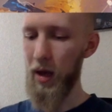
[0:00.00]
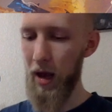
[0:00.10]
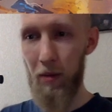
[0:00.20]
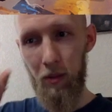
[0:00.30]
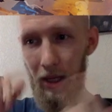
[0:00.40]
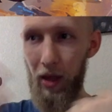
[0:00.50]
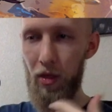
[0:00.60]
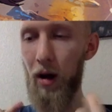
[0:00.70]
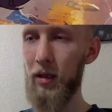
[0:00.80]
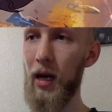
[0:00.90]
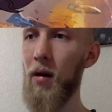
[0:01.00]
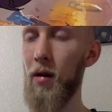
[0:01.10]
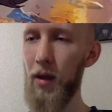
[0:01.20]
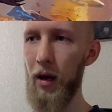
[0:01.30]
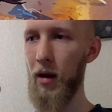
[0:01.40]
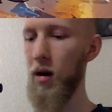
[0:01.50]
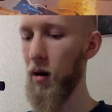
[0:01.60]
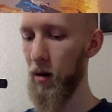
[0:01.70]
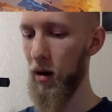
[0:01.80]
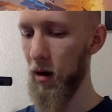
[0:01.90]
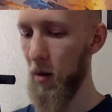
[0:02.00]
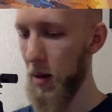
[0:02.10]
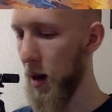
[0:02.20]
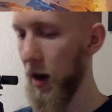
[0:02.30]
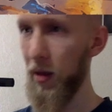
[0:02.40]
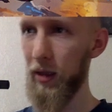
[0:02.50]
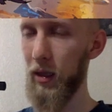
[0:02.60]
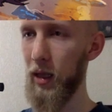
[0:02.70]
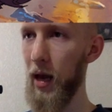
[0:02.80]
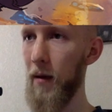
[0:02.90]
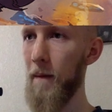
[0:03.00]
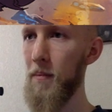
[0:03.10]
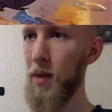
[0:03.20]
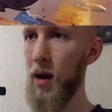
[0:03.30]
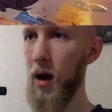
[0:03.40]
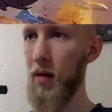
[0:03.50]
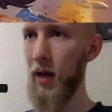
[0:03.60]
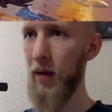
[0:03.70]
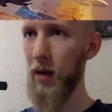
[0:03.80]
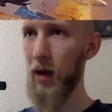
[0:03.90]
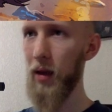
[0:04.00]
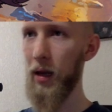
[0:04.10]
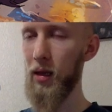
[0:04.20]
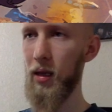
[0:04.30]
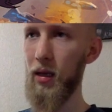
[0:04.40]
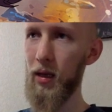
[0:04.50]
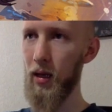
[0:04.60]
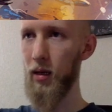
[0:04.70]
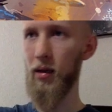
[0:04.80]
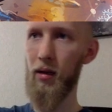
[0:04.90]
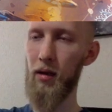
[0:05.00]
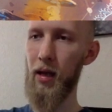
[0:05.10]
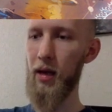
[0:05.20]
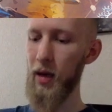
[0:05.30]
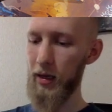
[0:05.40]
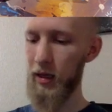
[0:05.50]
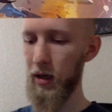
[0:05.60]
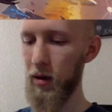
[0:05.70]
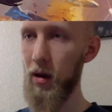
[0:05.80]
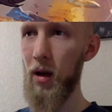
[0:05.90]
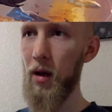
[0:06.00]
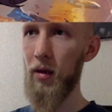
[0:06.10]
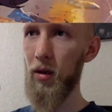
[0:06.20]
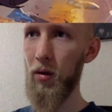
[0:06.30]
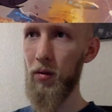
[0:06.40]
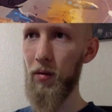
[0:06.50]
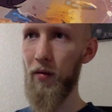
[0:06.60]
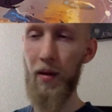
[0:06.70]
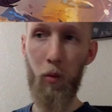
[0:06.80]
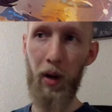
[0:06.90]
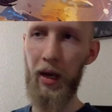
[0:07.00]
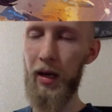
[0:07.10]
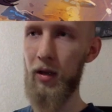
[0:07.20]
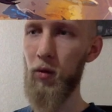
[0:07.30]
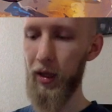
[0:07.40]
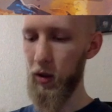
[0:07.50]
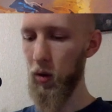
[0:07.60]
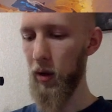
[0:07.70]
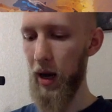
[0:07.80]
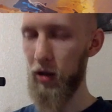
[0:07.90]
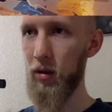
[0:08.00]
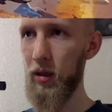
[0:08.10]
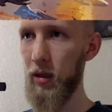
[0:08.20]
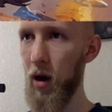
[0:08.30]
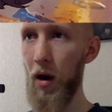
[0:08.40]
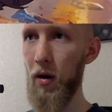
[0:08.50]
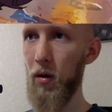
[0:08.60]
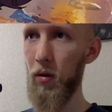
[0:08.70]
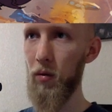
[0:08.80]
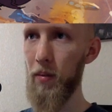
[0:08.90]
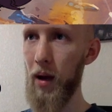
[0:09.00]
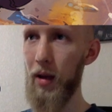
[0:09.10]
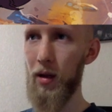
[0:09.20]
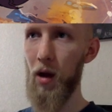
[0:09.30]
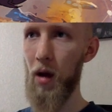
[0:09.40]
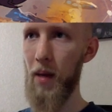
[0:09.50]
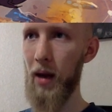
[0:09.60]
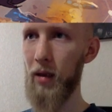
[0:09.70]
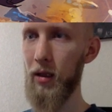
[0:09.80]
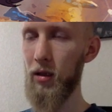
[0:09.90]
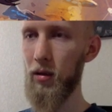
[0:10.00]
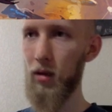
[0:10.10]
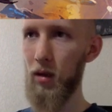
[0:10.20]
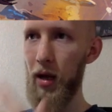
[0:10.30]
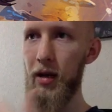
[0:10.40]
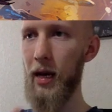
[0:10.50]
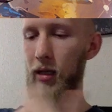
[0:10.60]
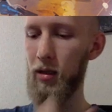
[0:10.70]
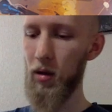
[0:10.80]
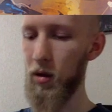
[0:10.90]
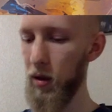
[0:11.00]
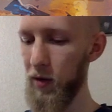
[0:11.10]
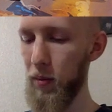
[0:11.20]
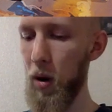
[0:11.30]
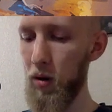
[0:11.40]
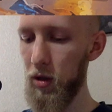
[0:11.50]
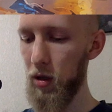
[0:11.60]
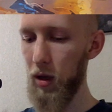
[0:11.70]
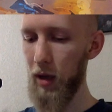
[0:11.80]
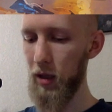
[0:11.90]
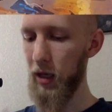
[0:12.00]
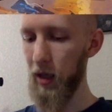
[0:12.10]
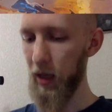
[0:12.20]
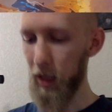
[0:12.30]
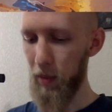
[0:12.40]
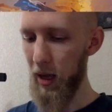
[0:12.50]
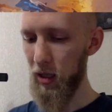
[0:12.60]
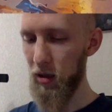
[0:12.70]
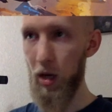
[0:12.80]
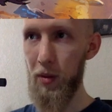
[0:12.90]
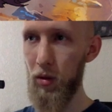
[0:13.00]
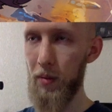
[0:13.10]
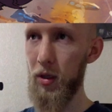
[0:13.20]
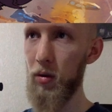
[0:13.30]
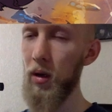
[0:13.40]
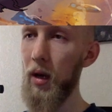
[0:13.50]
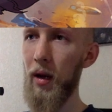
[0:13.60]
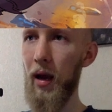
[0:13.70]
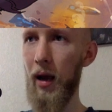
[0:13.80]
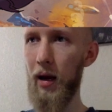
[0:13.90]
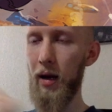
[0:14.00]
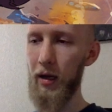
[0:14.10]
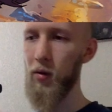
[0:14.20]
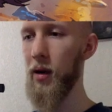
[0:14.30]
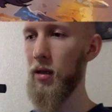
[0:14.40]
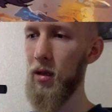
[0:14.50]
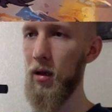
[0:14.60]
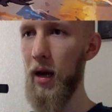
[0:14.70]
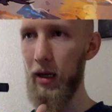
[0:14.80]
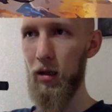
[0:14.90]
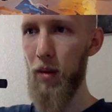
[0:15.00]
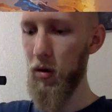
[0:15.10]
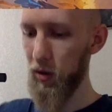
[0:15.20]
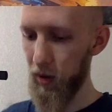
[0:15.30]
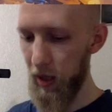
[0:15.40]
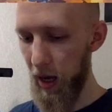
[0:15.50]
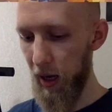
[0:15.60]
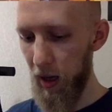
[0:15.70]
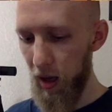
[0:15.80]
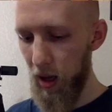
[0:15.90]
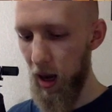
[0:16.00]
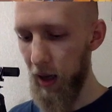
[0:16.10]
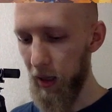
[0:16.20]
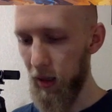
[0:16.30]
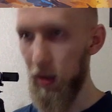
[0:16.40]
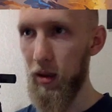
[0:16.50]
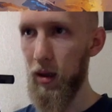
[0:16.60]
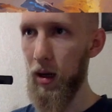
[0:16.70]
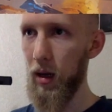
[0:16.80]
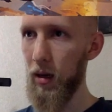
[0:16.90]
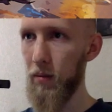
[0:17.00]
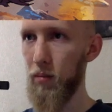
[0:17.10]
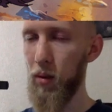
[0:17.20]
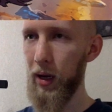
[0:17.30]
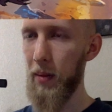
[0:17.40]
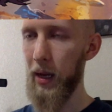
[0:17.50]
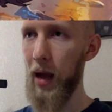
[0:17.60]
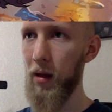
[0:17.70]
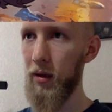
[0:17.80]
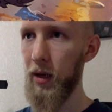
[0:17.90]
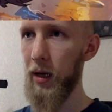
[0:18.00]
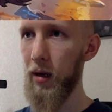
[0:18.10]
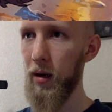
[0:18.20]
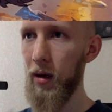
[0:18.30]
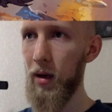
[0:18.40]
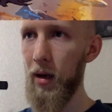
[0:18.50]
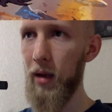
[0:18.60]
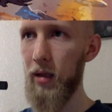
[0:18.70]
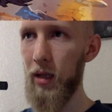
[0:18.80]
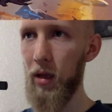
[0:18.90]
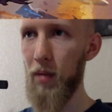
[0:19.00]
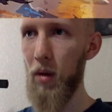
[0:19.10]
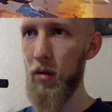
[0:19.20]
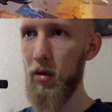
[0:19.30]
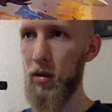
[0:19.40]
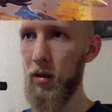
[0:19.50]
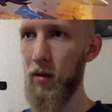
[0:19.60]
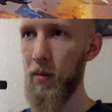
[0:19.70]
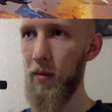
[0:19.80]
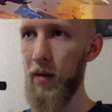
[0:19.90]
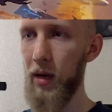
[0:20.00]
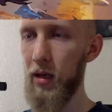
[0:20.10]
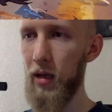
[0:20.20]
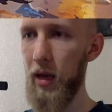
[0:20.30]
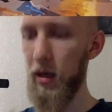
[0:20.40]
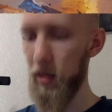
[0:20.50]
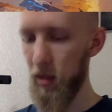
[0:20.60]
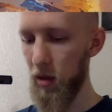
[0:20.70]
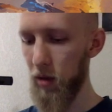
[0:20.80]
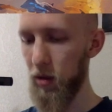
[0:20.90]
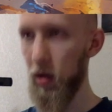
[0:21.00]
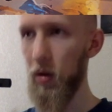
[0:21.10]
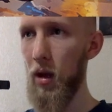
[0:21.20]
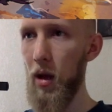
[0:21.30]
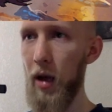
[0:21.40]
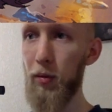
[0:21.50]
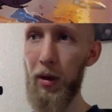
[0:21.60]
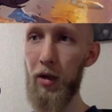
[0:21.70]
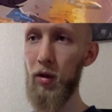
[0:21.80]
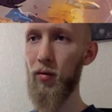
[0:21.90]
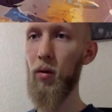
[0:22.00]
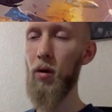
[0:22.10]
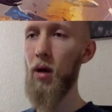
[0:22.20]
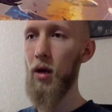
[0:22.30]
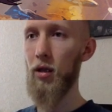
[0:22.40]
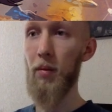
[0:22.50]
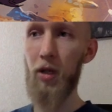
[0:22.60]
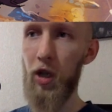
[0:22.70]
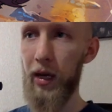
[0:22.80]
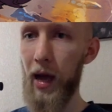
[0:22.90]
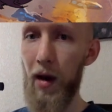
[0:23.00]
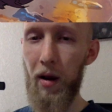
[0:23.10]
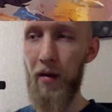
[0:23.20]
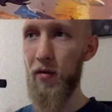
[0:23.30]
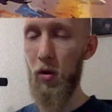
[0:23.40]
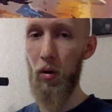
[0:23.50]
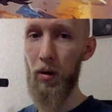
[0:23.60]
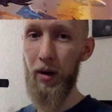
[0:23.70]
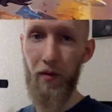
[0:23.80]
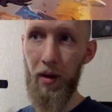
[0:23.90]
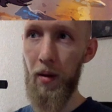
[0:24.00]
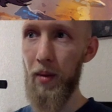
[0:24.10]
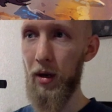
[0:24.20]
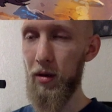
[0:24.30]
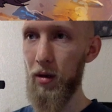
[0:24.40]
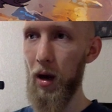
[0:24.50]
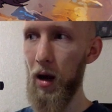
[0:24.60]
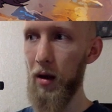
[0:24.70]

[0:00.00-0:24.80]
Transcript: It helps me get thoughts out that are on my mind, things like that. And then I've got like the index here. So VimWiki is really cool. It actually automatically indexes all of your posts. I just hit like space WW and it creates the next post for the day. I can bring up a calendar here and see all the posts from the various days, you know, so it's pretty useful. Something to check out if you're in Vim, and